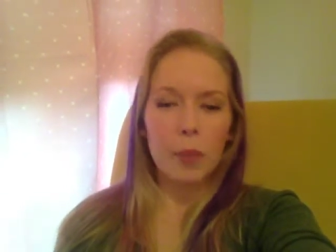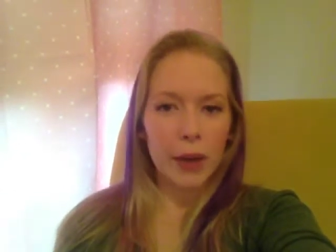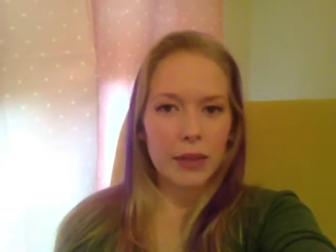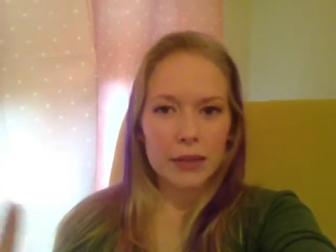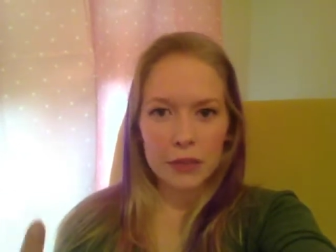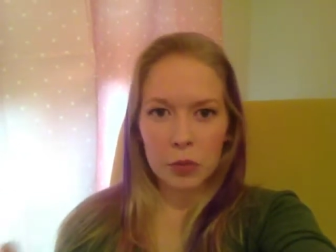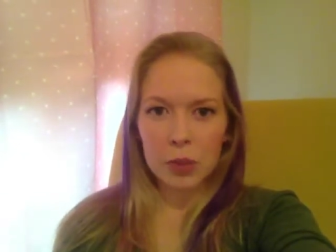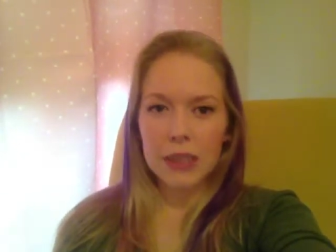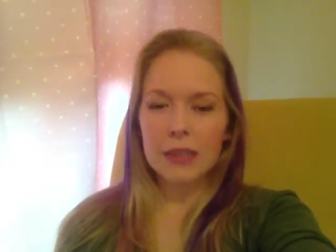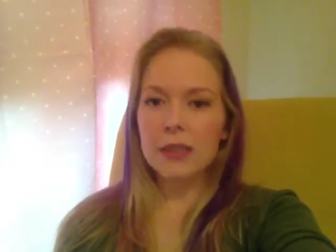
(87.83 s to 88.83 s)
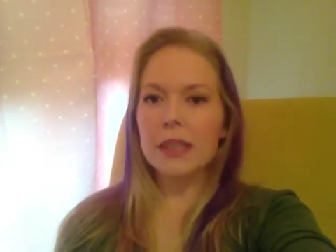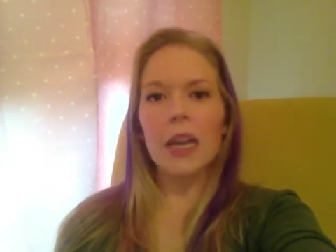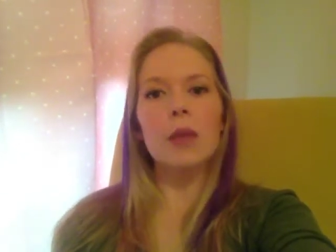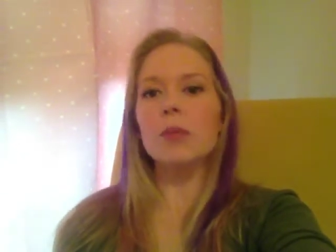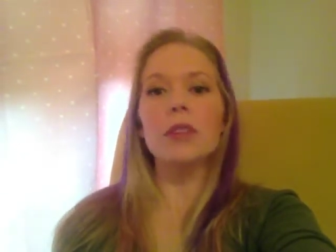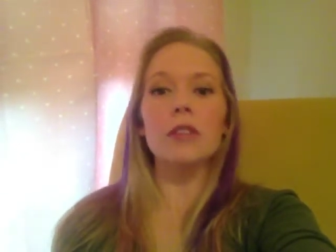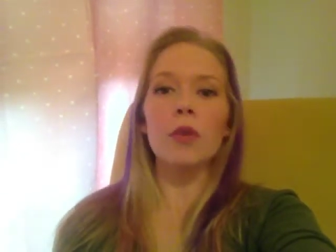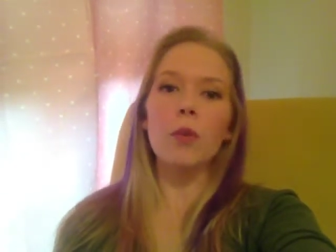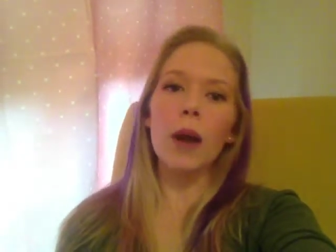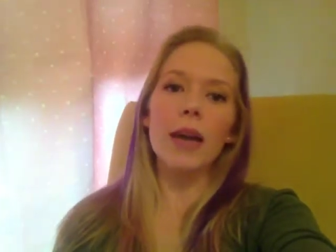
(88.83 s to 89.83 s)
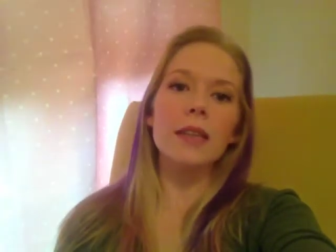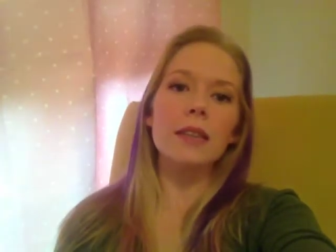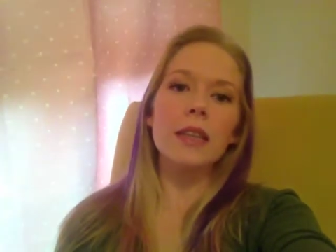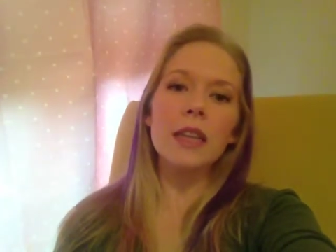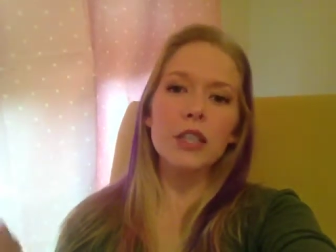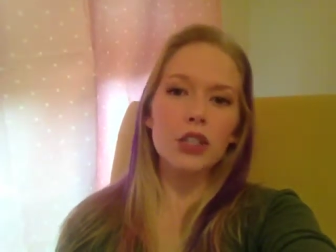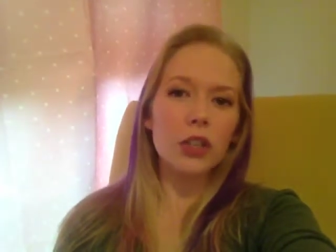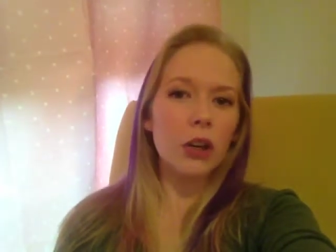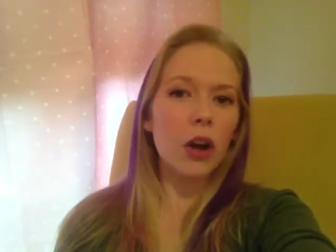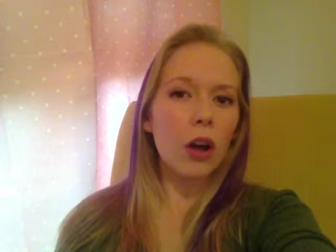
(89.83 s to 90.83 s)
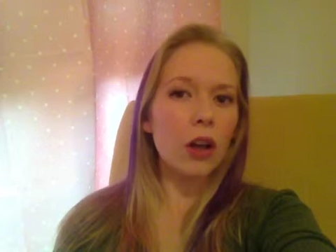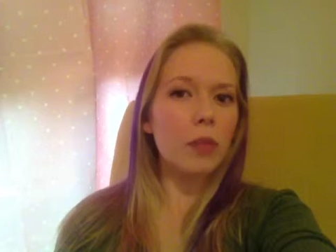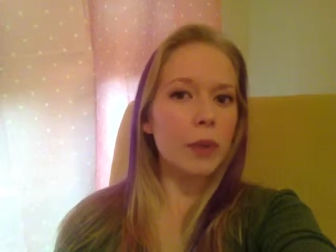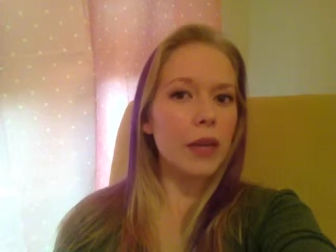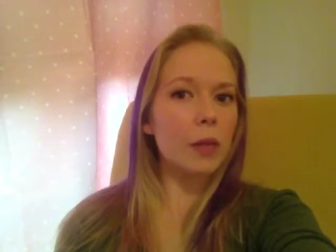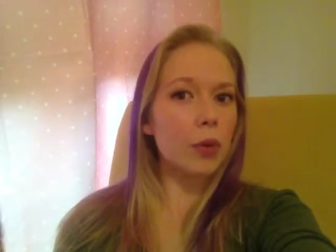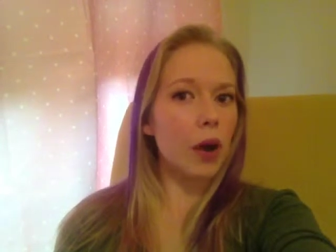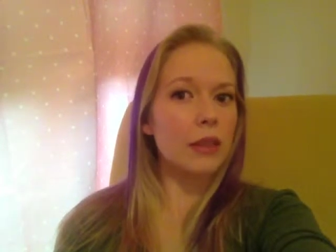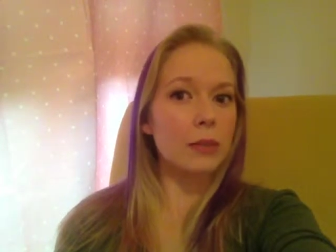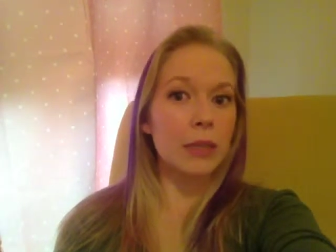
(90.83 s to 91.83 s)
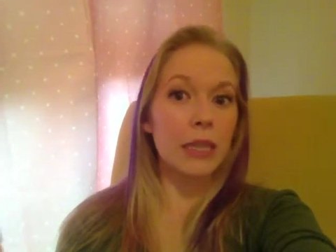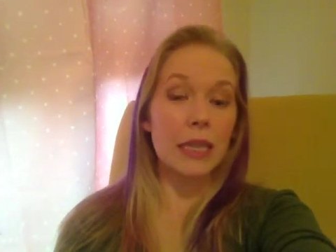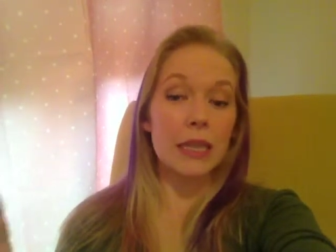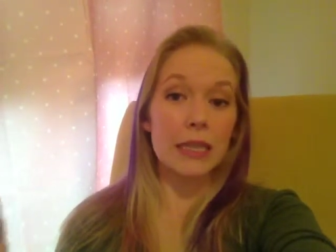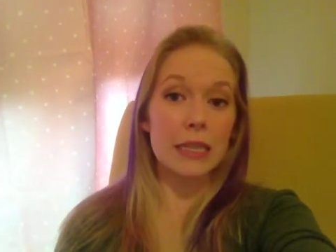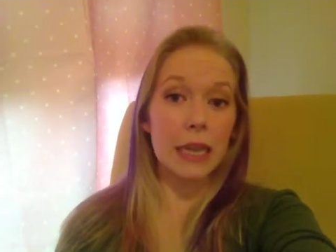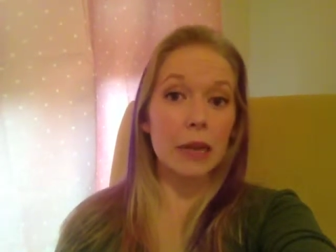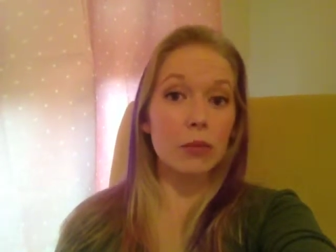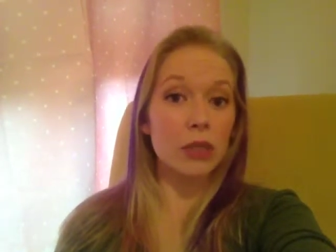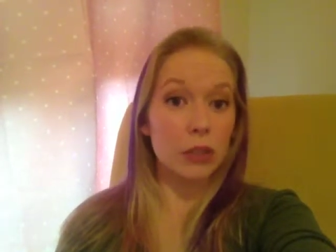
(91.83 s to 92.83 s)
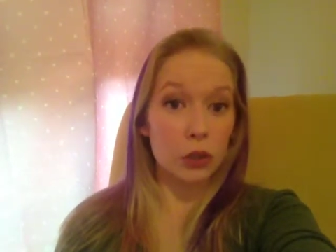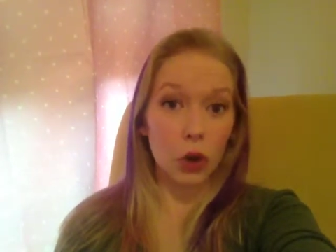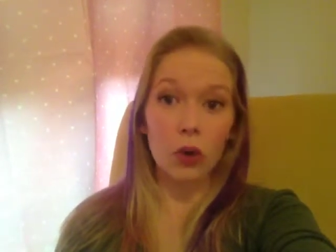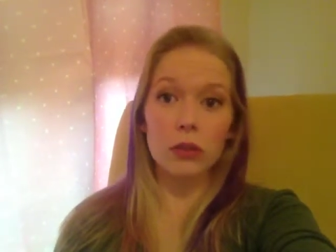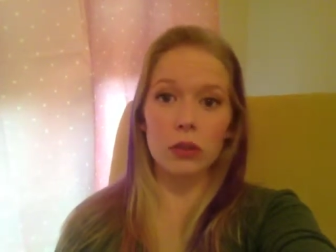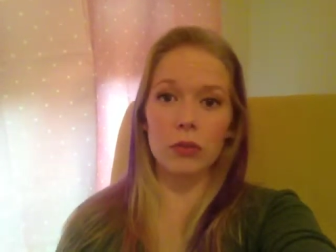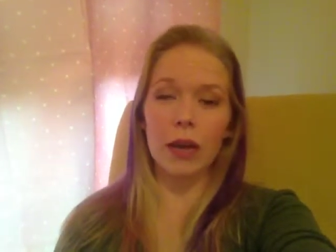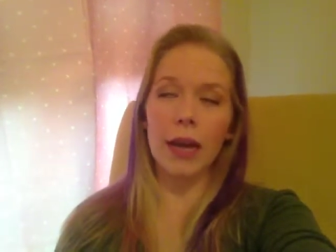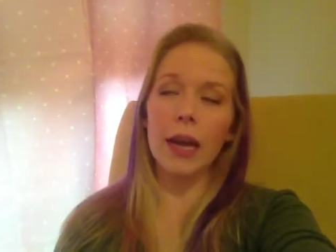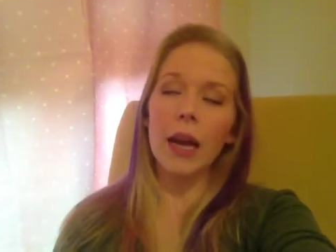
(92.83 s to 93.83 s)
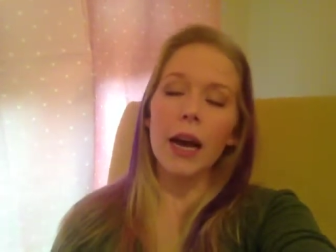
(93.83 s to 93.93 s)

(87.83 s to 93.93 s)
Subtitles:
But different places caliper different ways. And they should all be approximately the same result, okay?